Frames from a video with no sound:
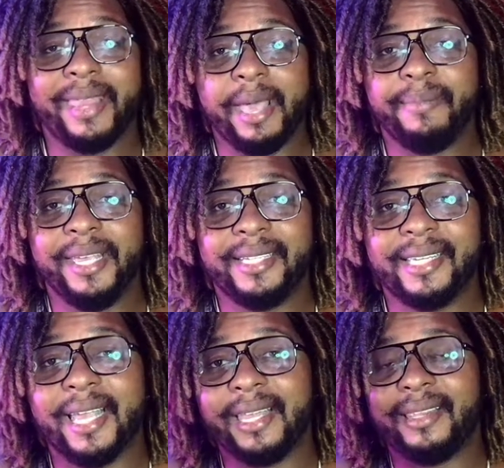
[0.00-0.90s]
that being
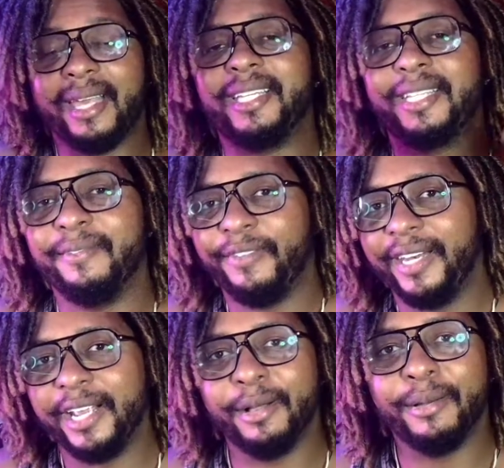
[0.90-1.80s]
said, that's the
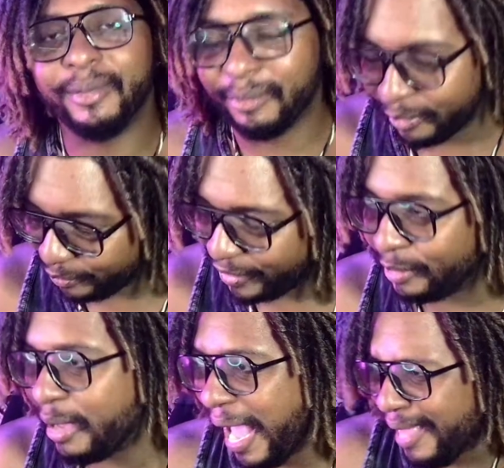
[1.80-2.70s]
video, the
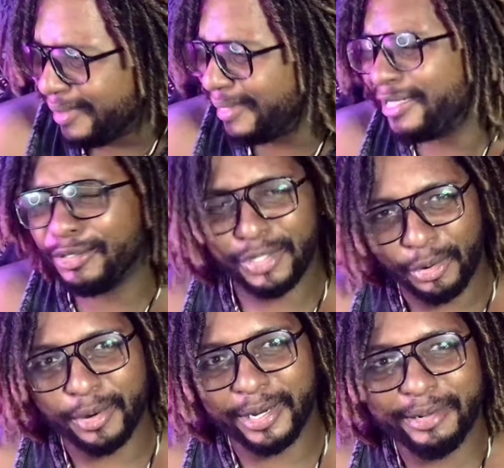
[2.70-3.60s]
review, and the
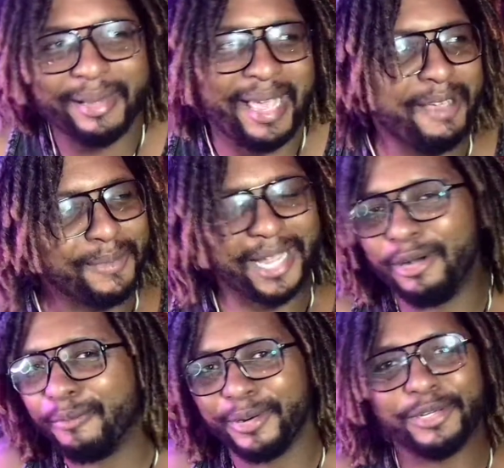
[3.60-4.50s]
tutorial, and my
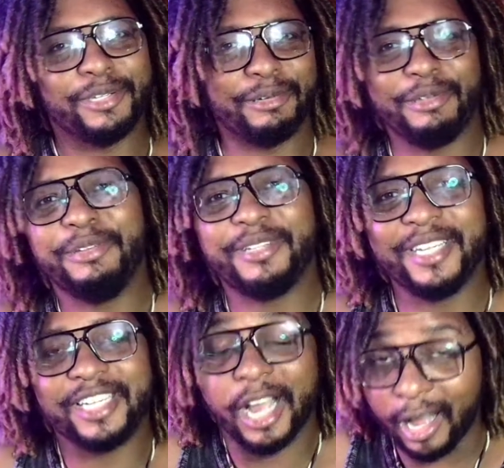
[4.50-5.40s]
own personal
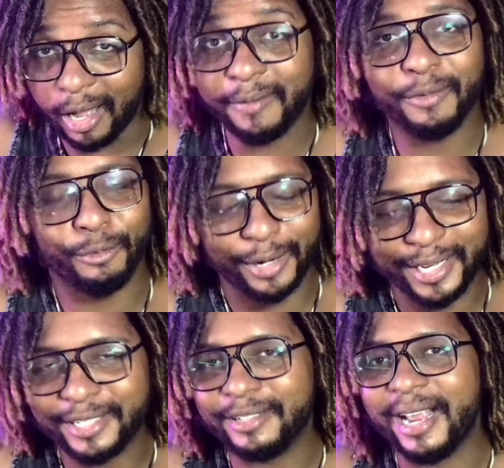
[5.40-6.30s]
usage of
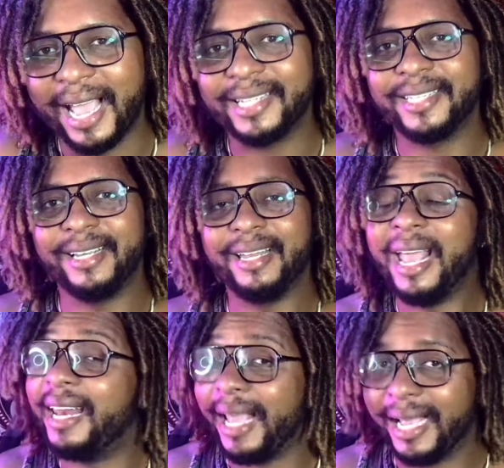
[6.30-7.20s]
Razer Axon
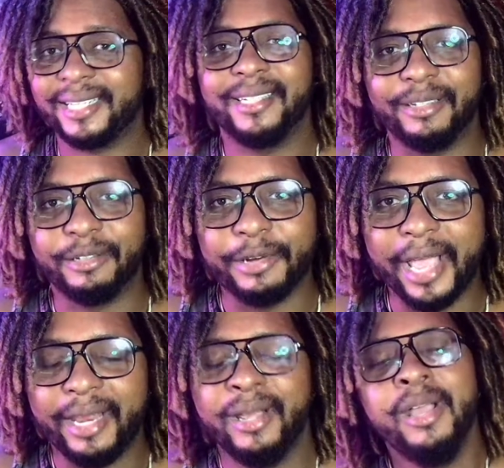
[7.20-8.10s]
and Axon
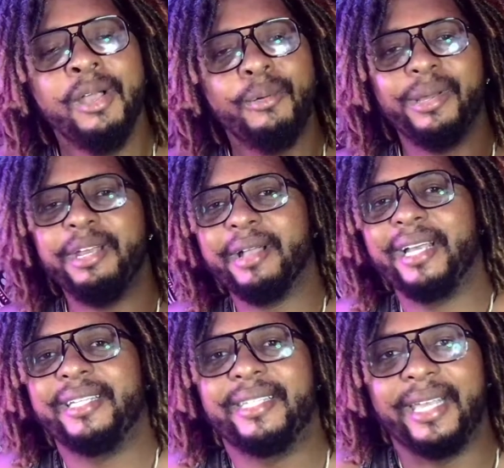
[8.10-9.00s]
Create. What do you
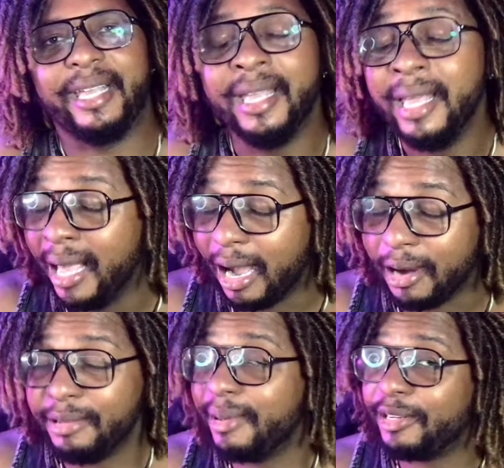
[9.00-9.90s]
guys think? Are
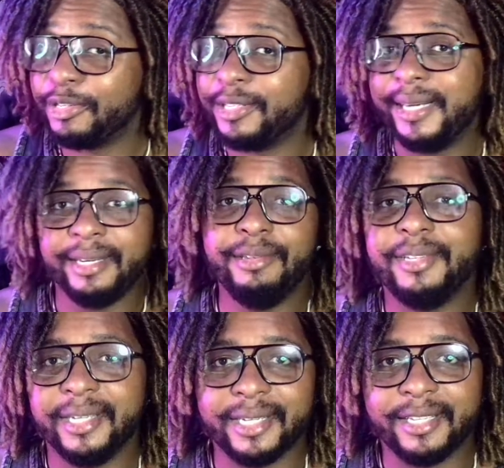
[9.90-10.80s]
you interested in
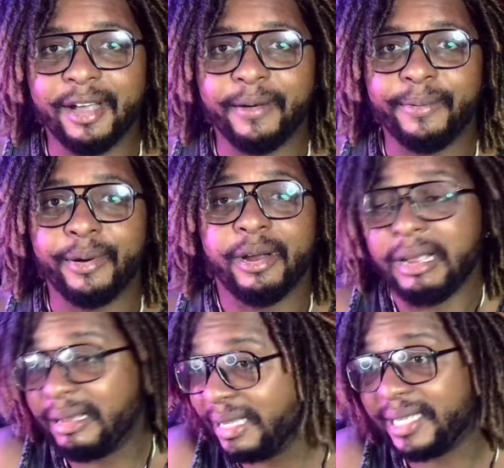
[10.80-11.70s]
using the software?
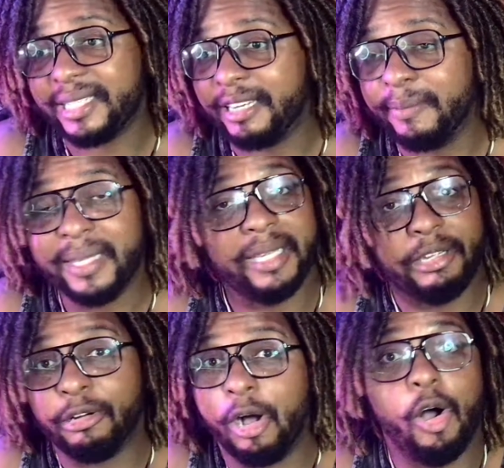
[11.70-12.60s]
Is it something that
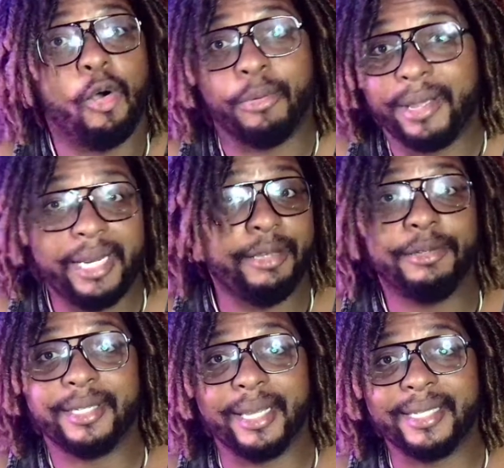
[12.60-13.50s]
you're already
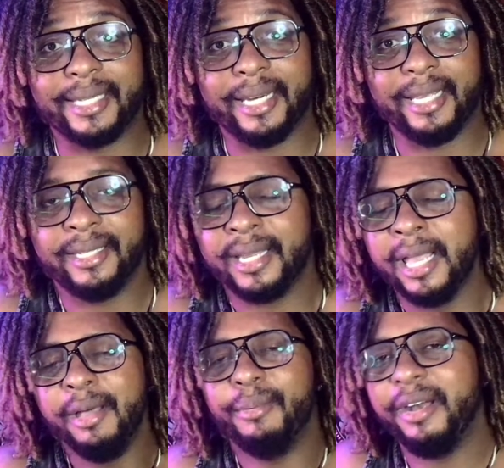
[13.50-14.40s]
using as it is?
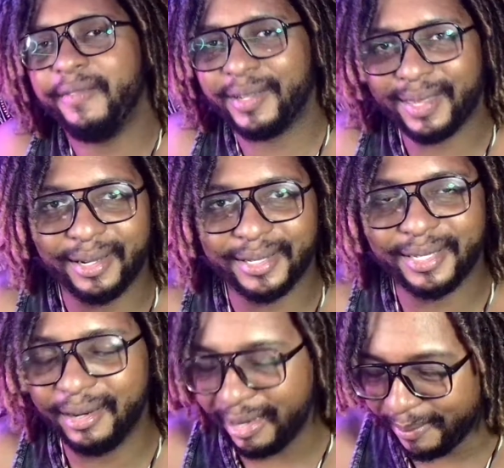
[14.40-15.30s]
Whatever your thoughts
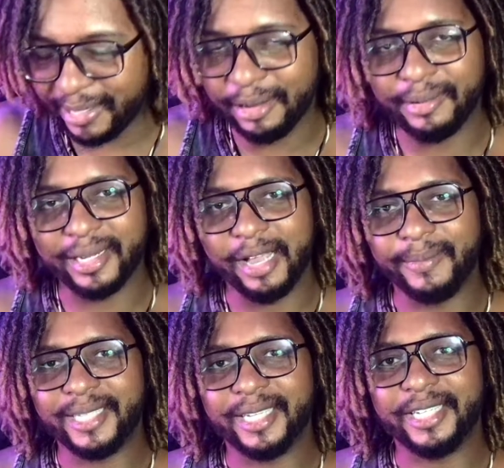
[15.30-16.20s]
are, let me know in the
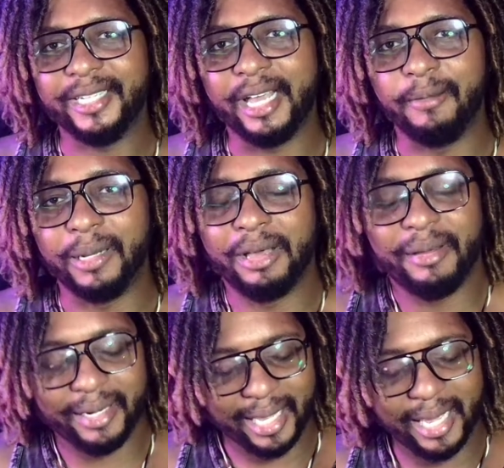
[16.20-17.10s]
comment section down below.
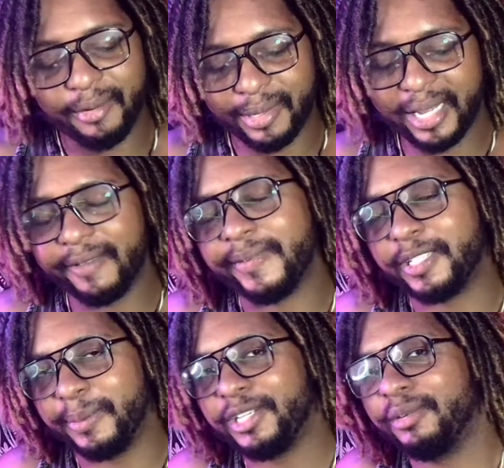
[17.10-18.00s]
And again, I want to give a
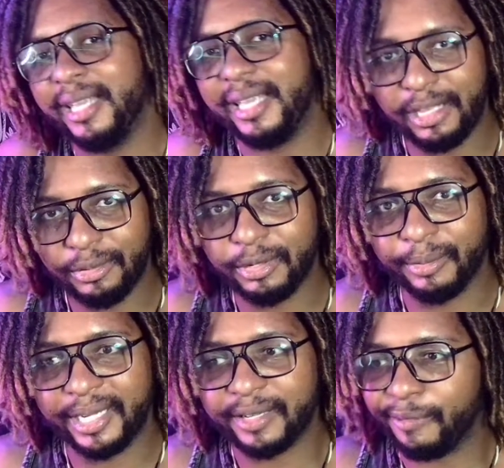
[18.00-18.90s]
special thank you to
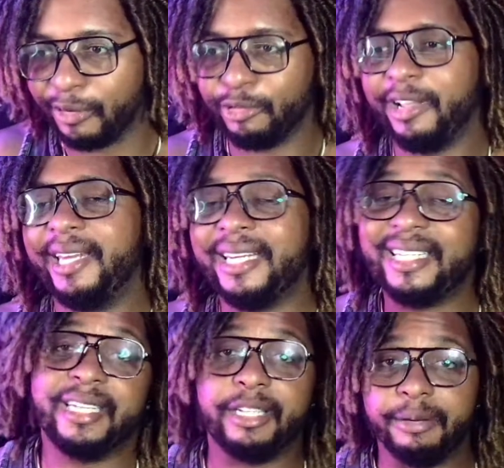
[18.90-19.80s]
Razer for creating
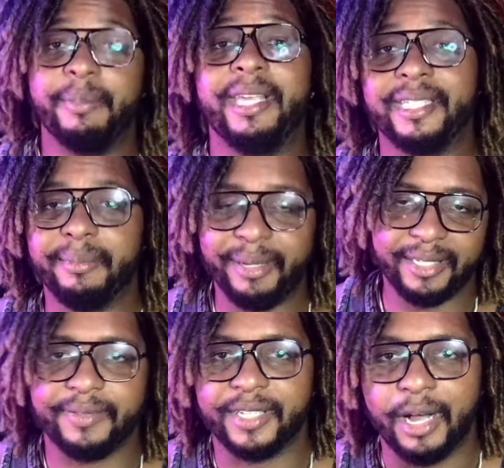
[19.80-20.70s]
such an amazing
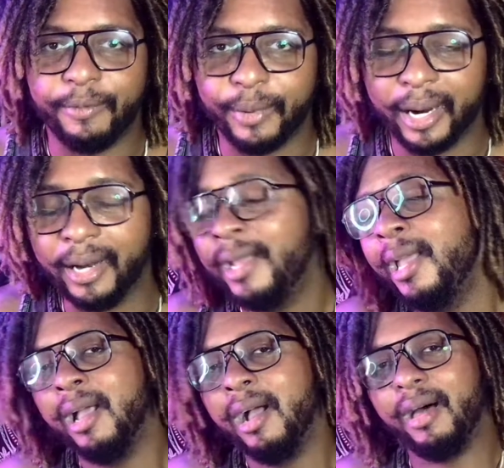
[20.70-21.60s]
piece of software.
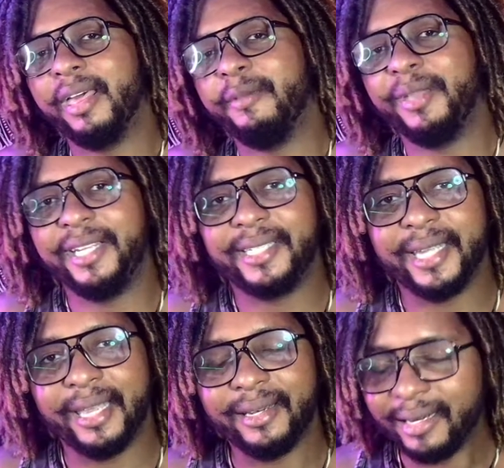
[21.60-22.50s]
All that being
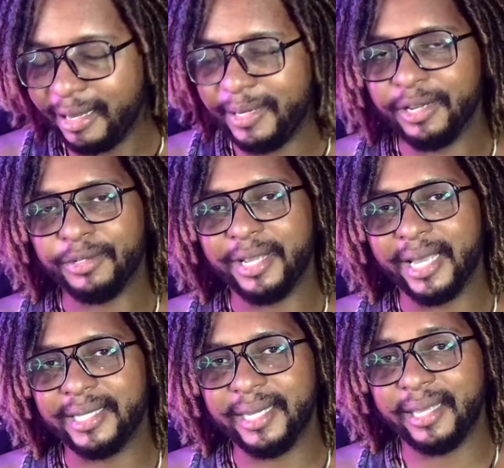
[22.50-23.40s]
said, let me know what you
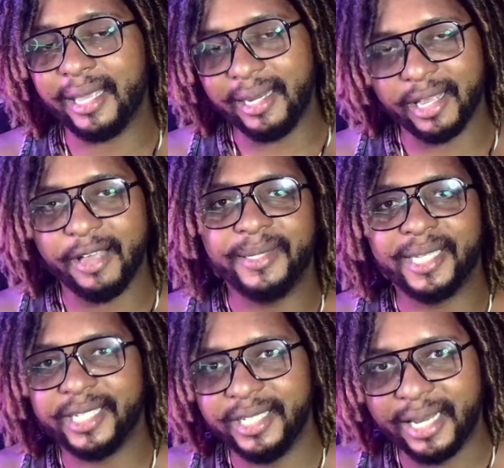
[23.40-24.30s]
guys think in the comment
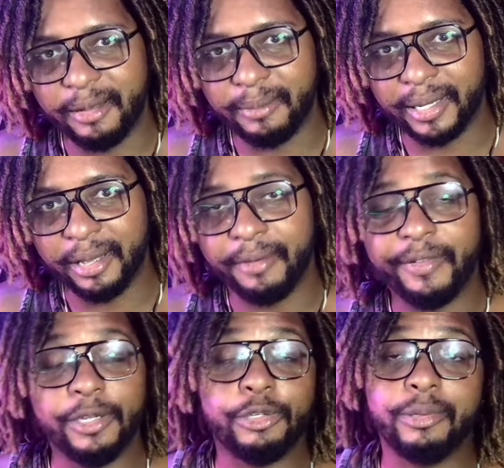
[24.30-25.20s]
section down below. If
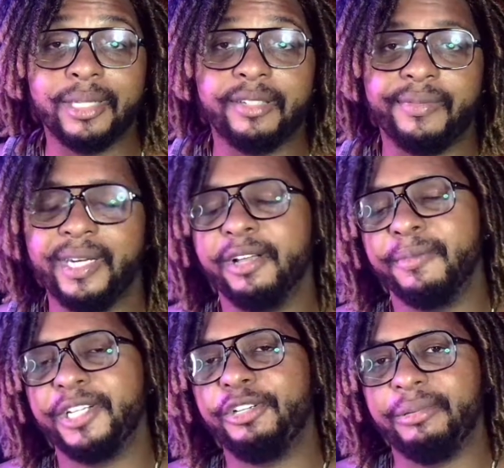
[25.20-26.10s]
you enjoyed this video,
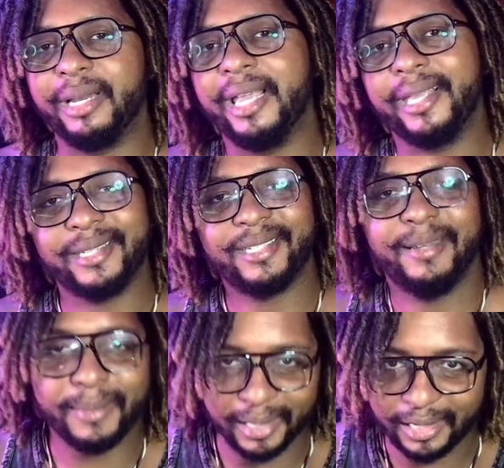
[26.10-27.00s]
make sure you like it,
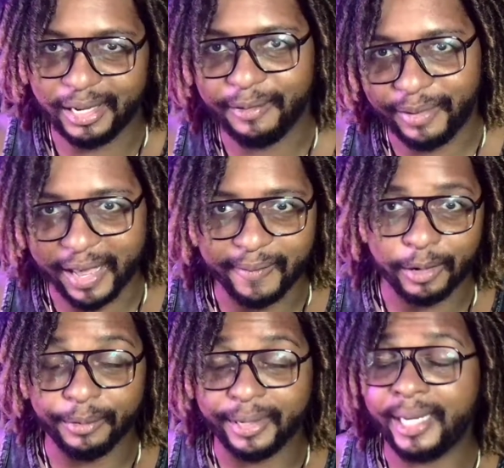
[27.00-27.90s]
sub to the channel if you haven't
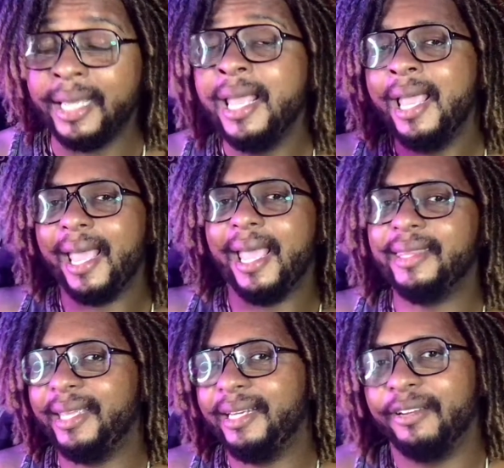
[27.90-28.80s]
already,
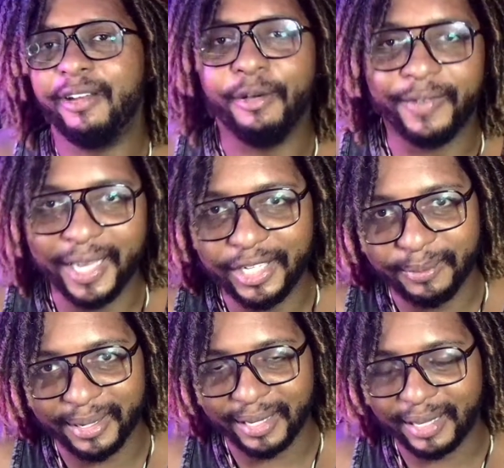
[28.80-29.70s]
and ding the
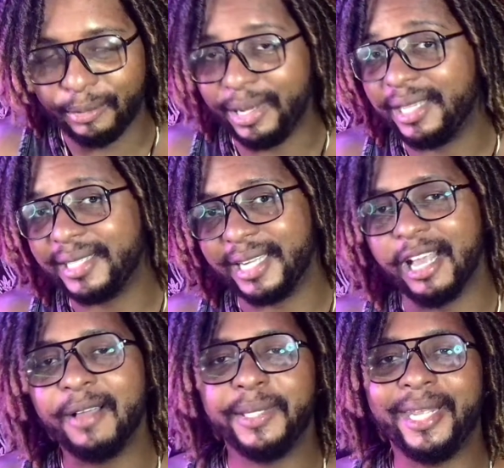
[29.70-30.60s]
notification bell. That way you can stay
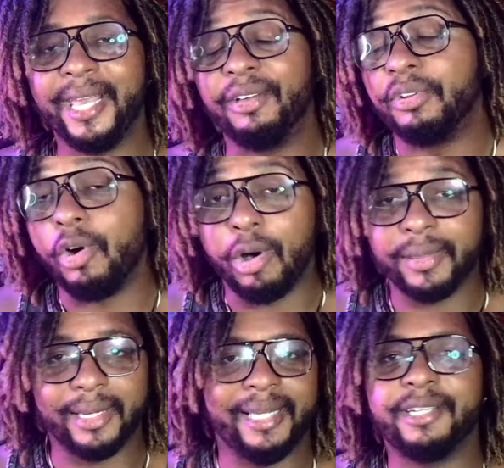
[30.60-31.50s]
up to date on all
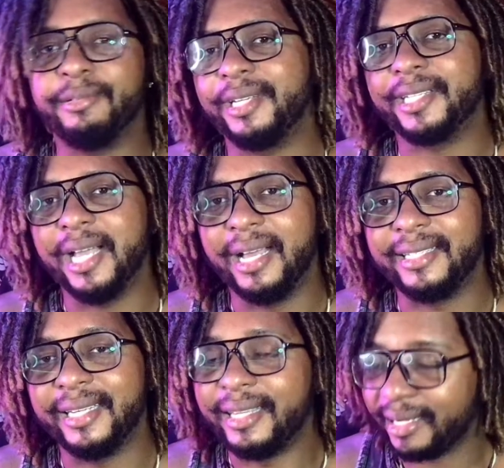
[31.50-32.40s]
the latest and greatest
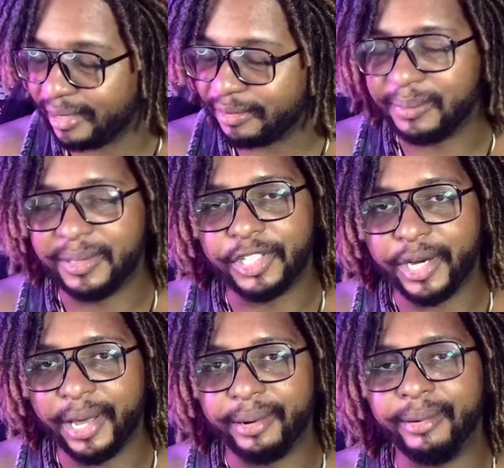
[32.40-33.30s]
content that comes from this
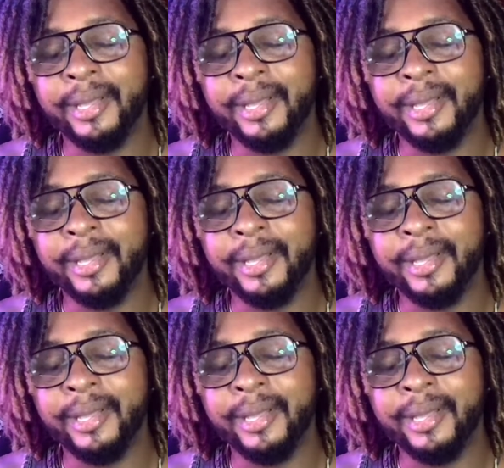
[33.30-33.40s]
channel.